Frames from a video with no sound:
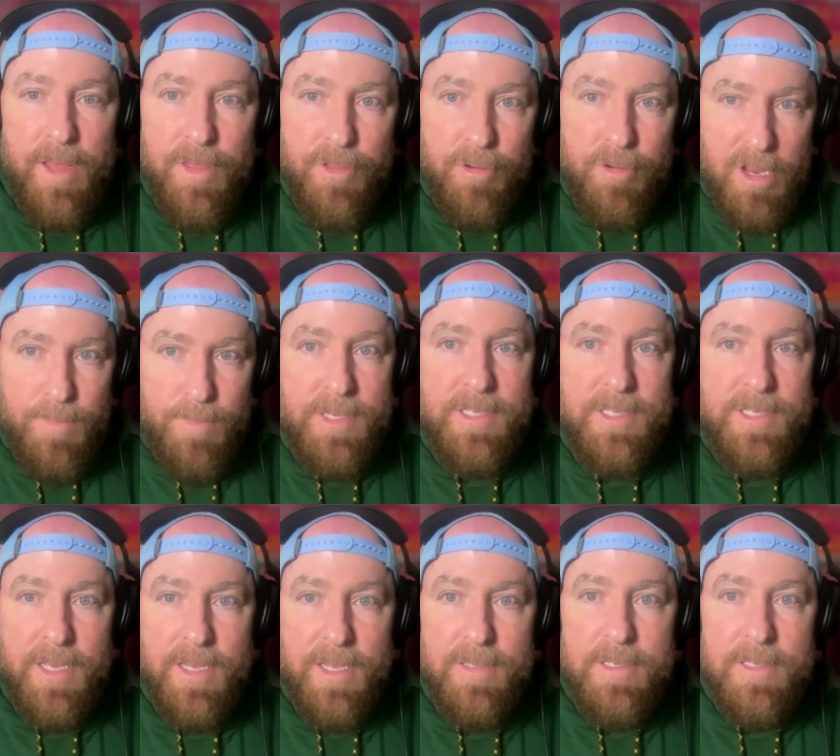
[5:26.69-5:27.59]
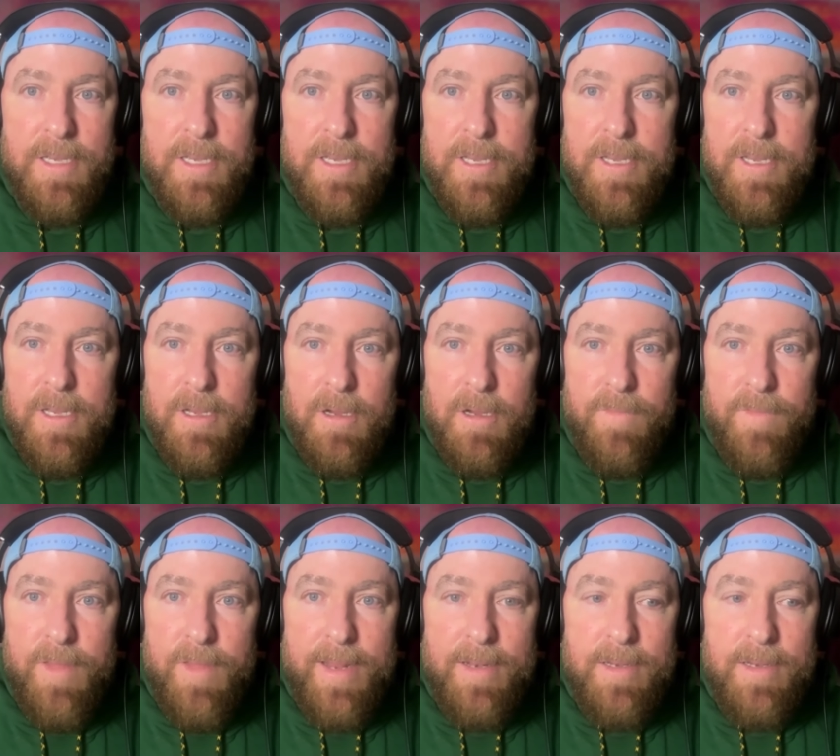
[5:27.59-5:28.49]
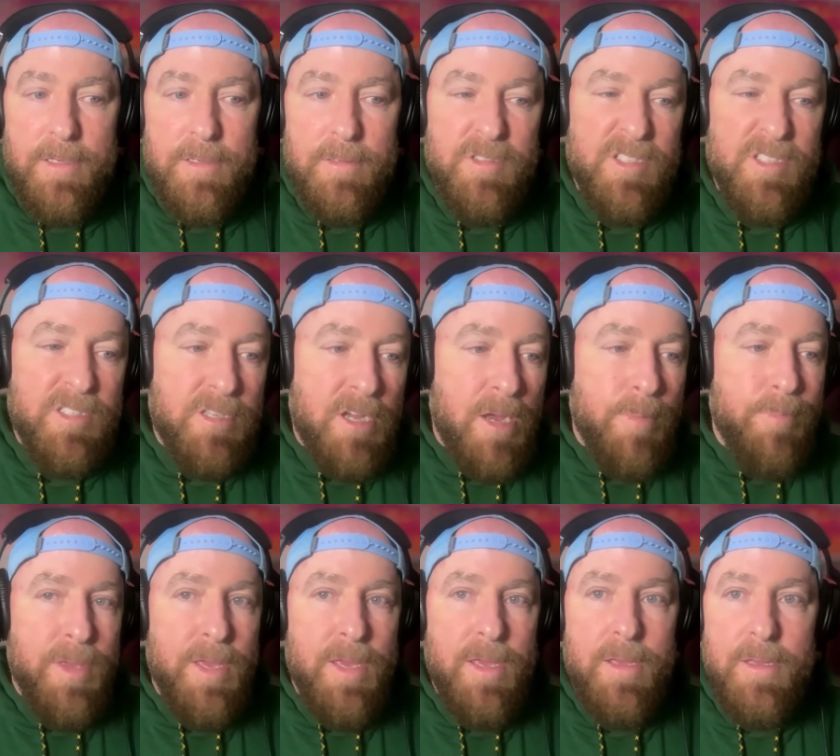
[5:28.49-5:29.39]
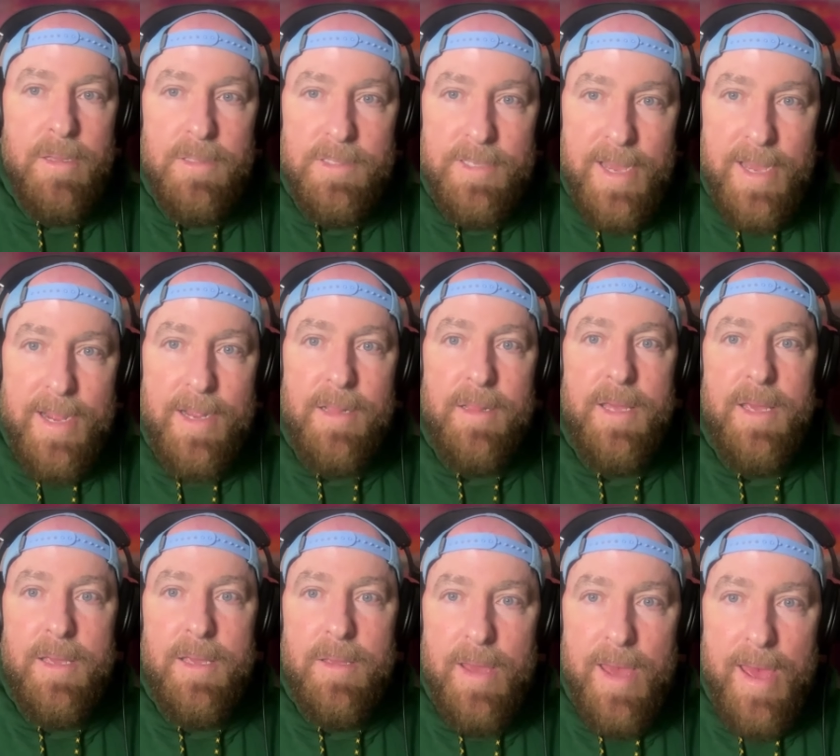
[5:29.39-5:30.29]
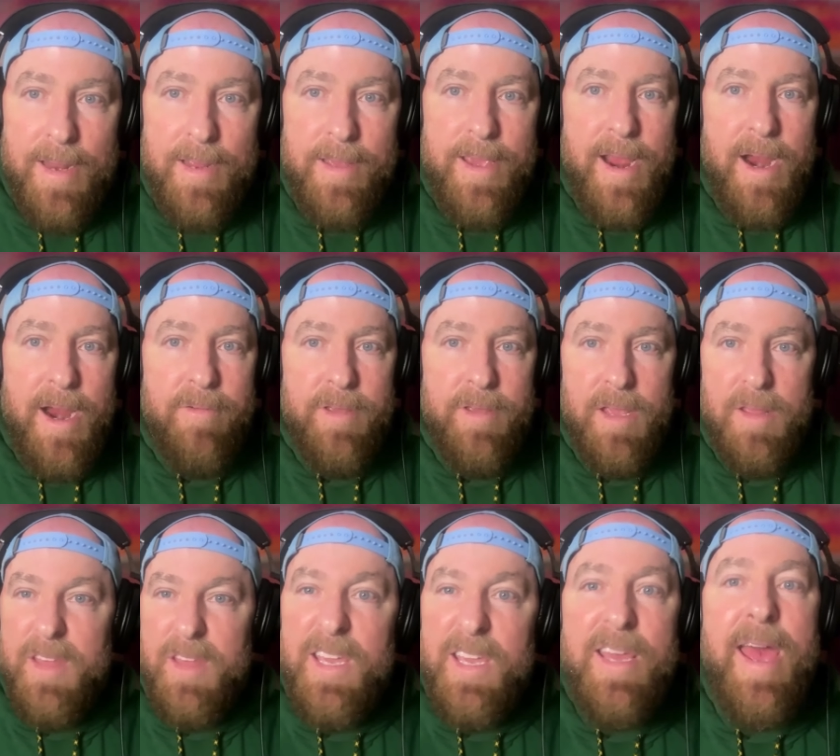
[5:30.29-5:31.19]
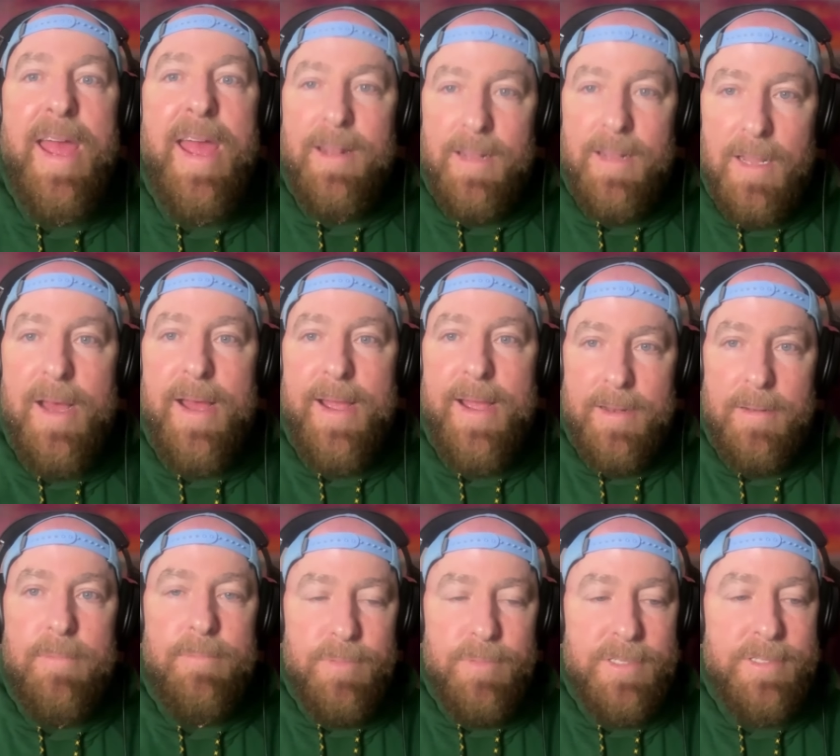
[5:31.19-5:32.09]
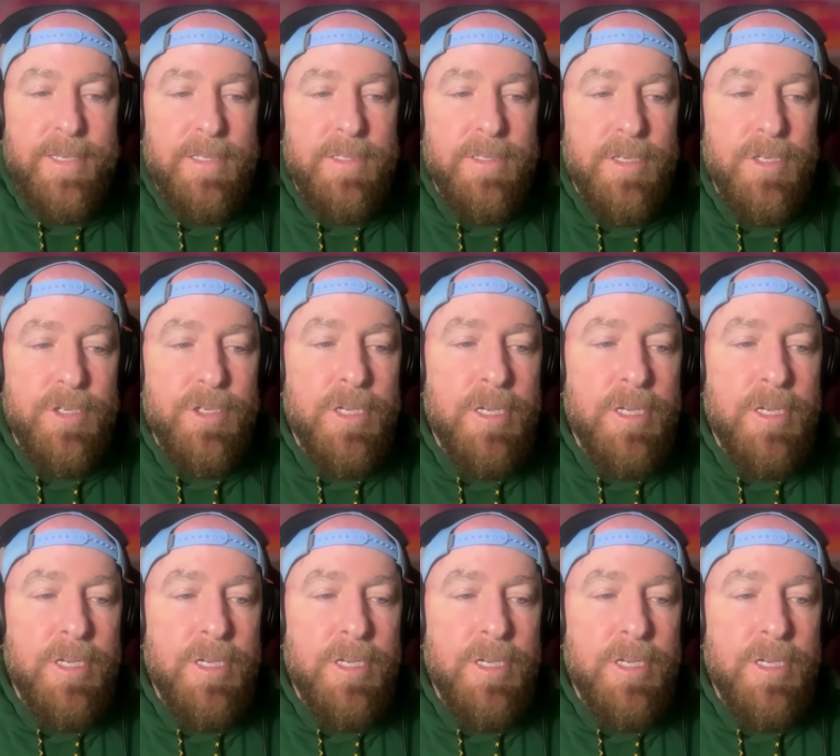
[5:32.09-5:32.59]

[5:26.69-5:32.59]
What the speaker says: 30% of that, stopping, tackling, and carrying, the gain line percentage.